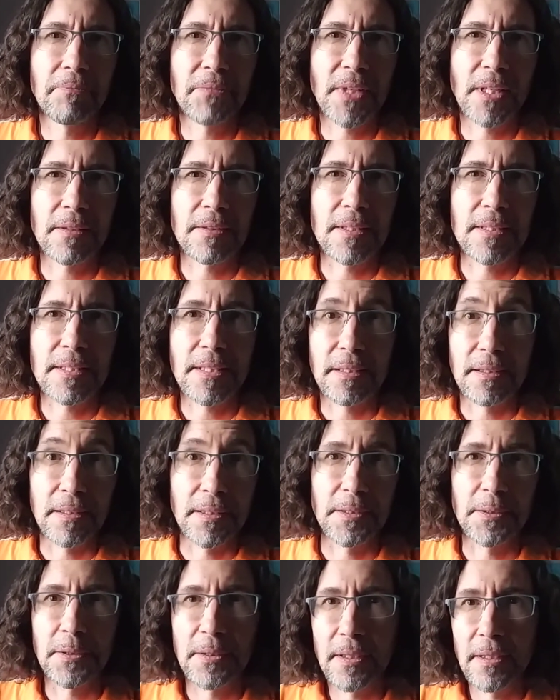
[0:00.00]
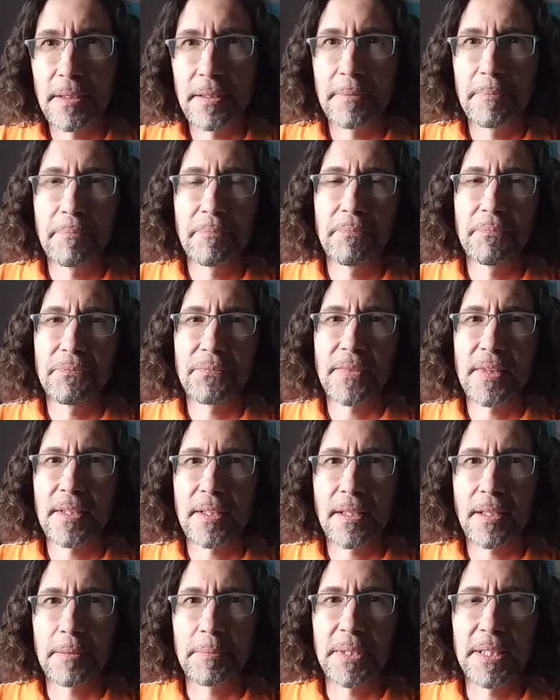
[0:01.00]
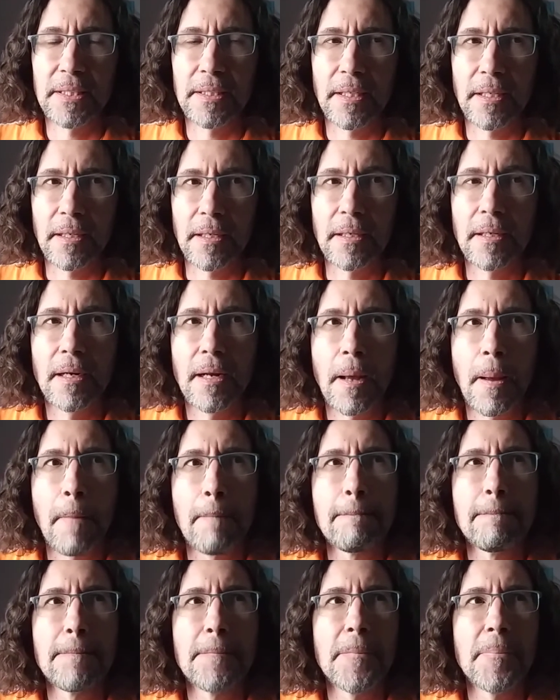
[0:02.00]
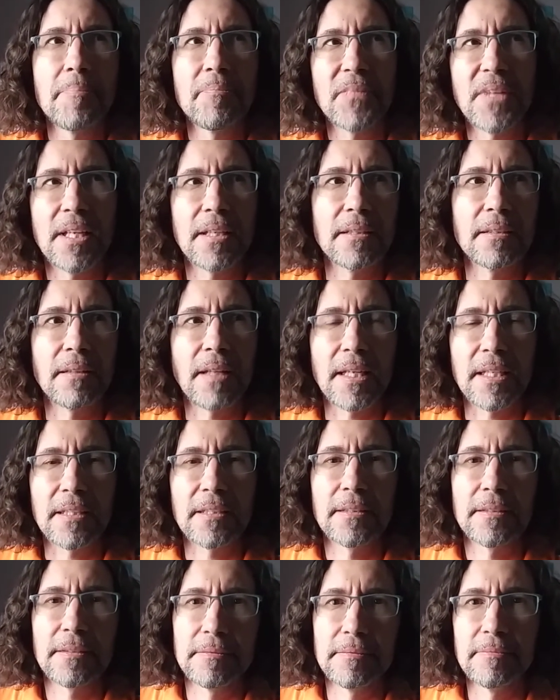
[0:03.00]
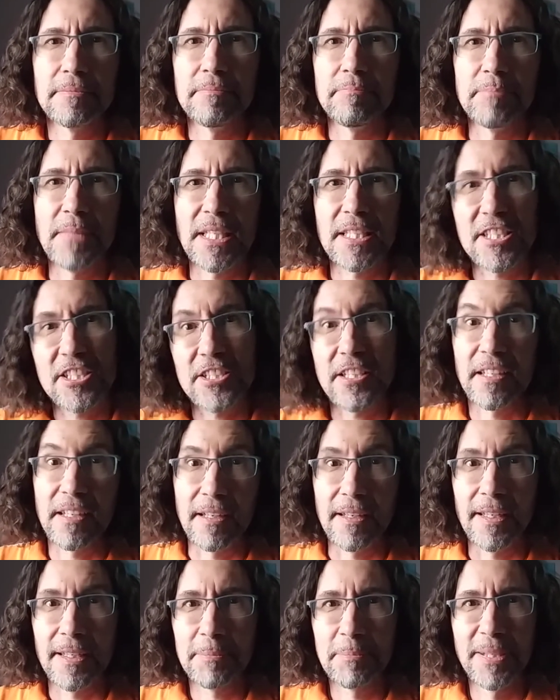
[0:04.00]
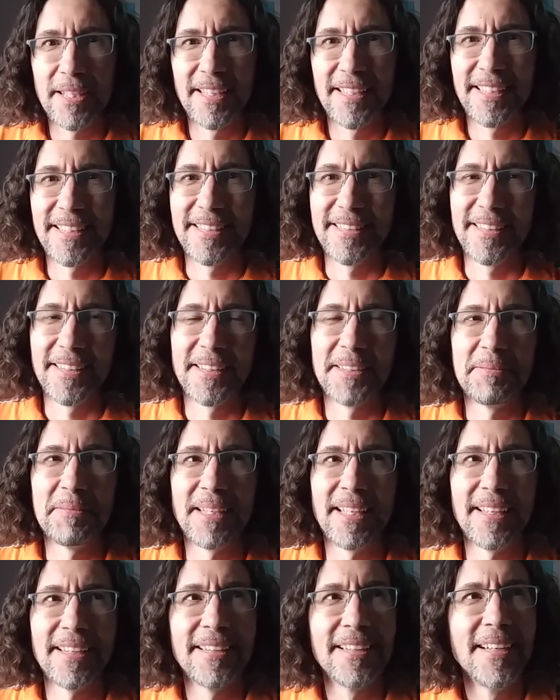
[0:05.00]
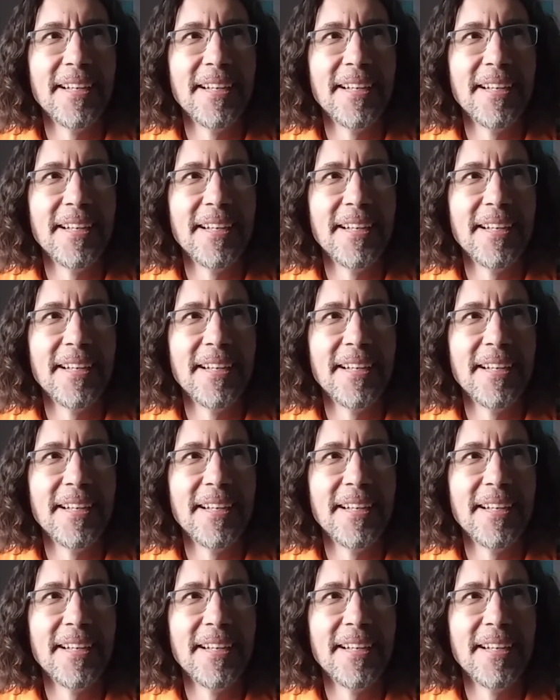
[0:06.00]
to see Luke come in there and like mess shit up. You know what I mean?